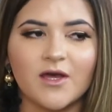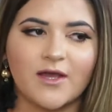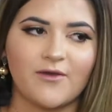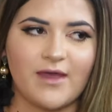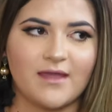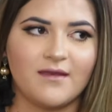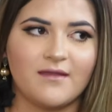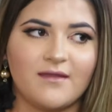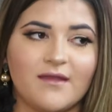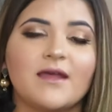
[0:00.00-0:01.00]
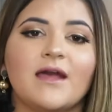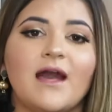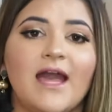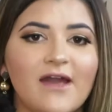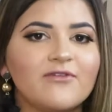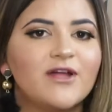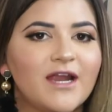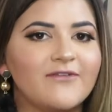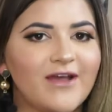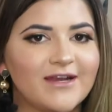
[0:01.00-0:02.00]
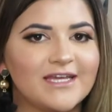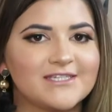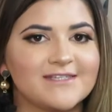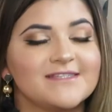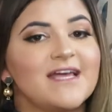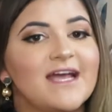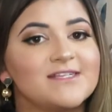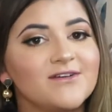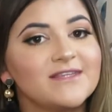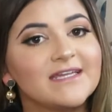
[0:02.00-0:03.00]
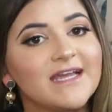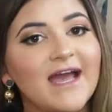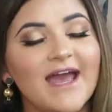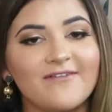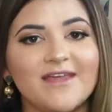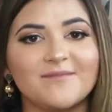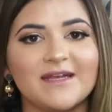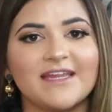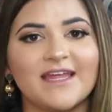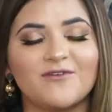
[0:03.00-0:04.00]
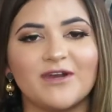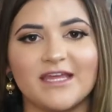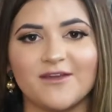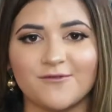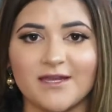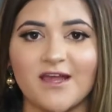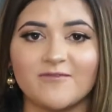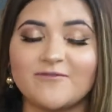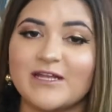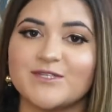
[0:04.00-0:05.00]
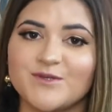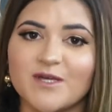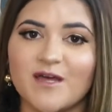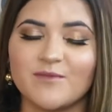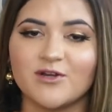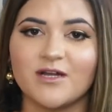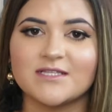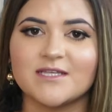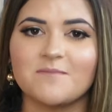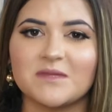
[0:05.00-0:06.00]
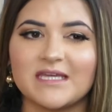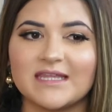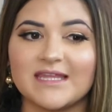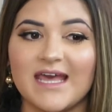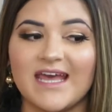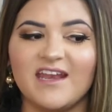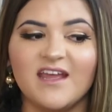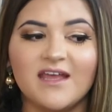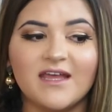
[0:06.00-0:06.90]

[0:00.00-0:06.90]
Okay, wait. I have a lot of foundations. I don't think I have that many that I want to get rid of. If I do come across something that